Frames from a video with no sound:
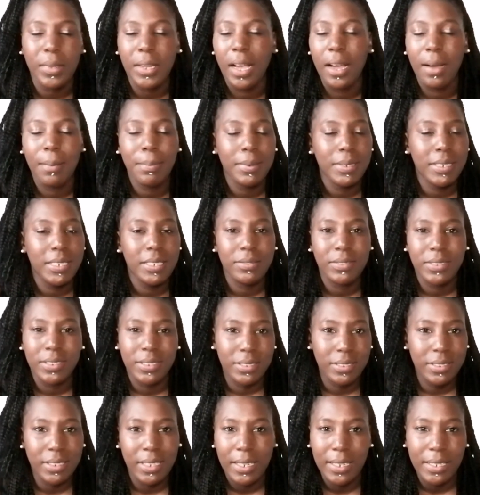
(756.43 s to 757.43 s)
I believe
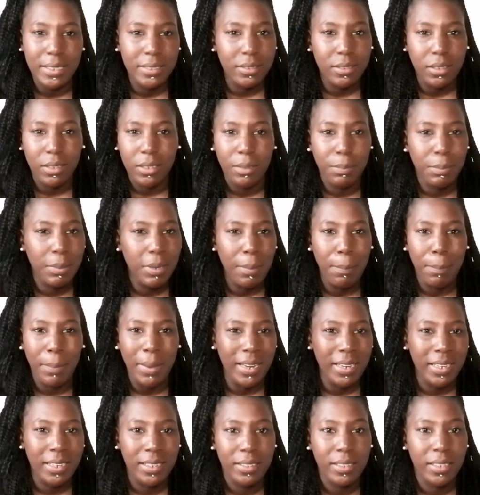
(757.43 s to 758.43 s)
this year is going to be a
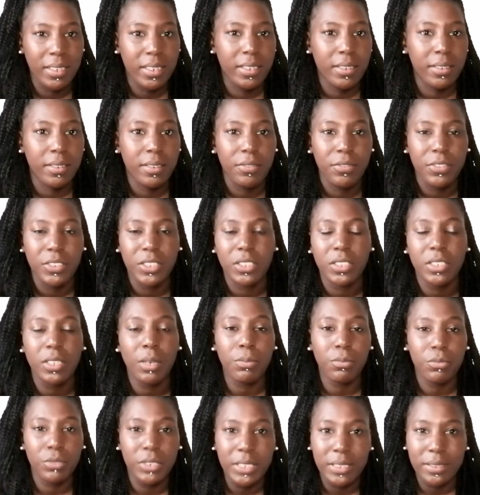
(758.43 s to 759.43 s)
banging year. For
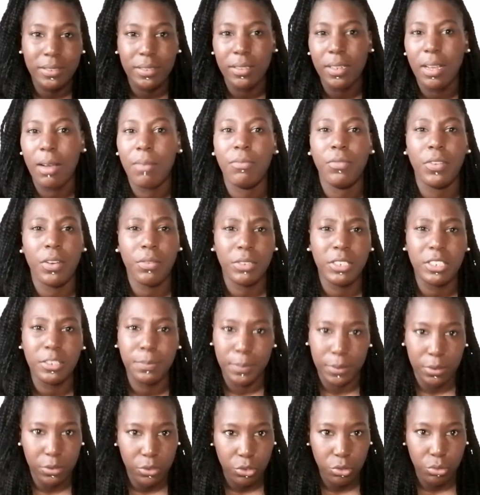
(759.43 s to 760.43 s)
some reason, I'm very
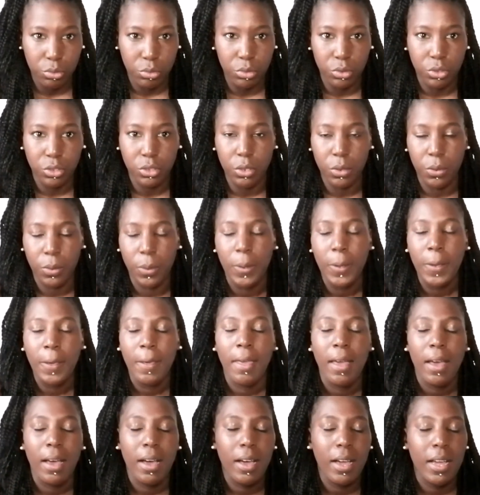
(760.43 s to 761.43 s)
spiritual. So
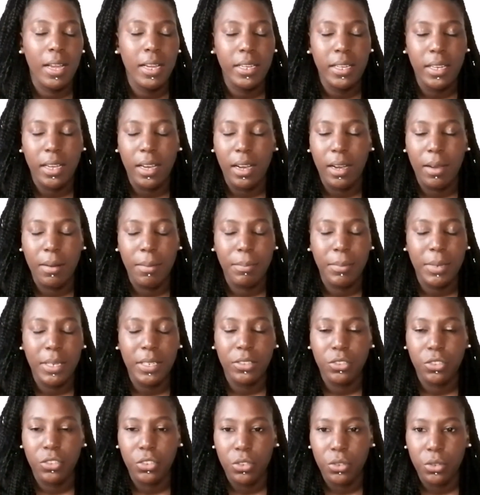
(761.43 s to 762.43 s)
I'm
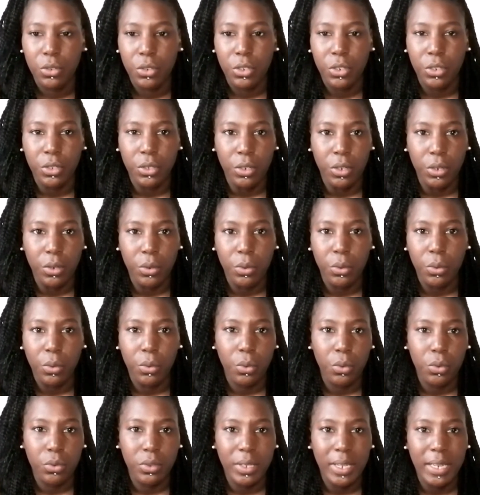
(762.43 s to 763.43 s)
into, you know,
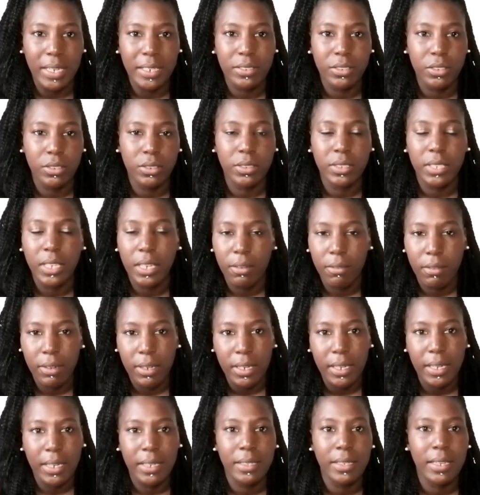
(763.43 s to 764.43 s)
all the
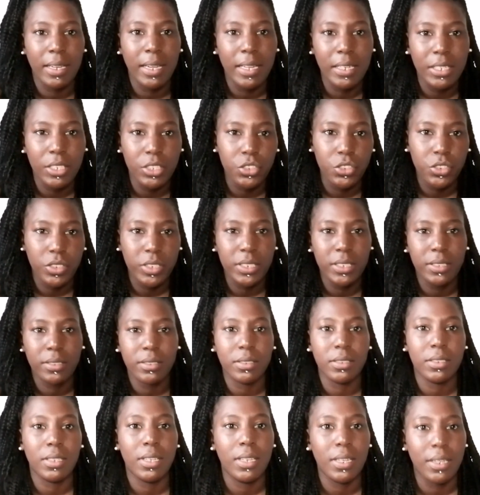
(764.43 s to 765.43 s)
esoteric and the energies
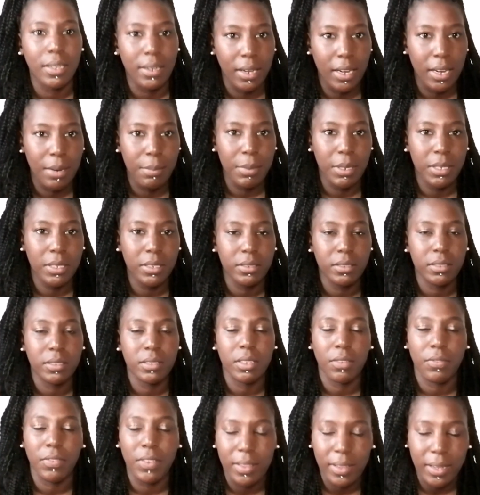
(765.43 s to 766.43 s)
and the alignment and
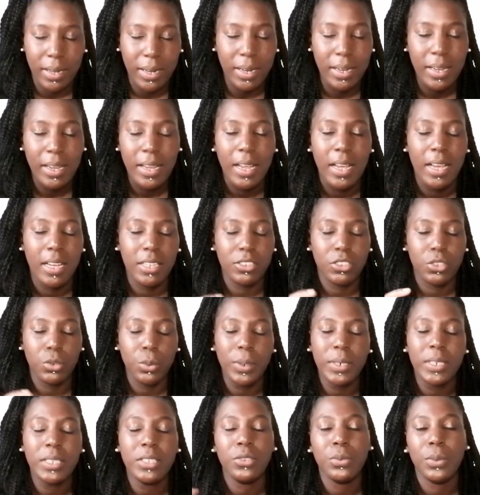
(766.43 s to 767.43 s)
stuff like that. And
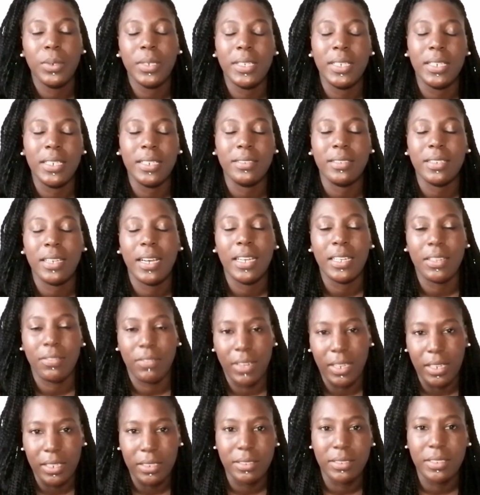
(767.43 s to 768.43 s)
2020 is kind of
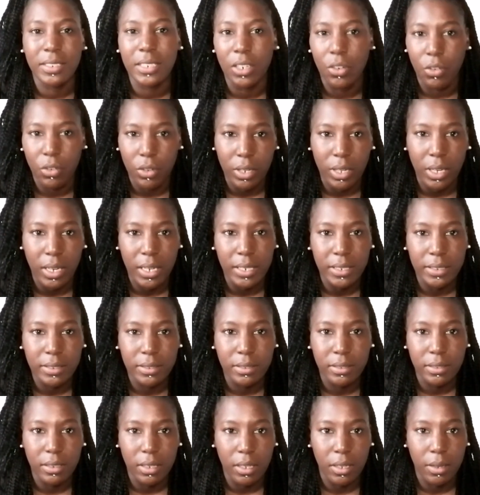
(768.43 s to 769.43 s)
like a
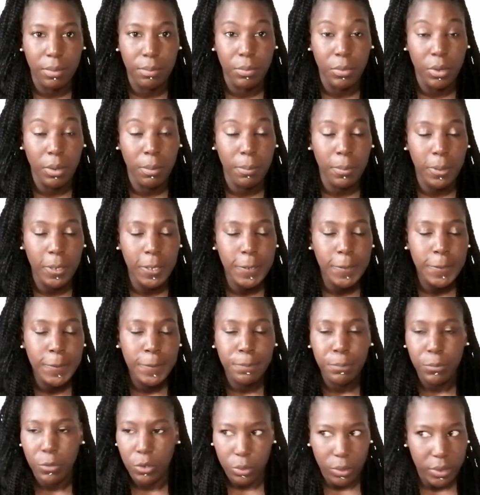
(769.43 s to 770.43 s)
synchronized number.
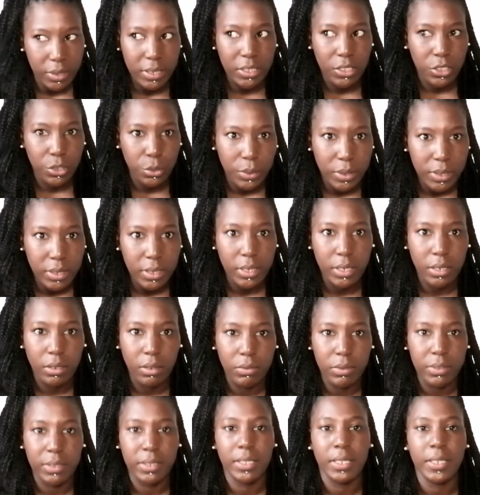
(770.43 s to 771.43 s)
2020,
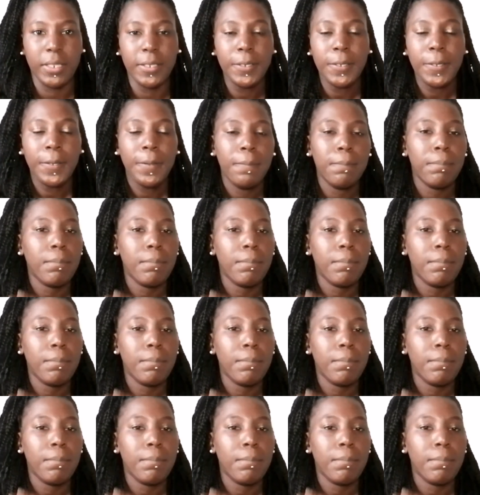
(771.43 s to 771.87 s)
obviously.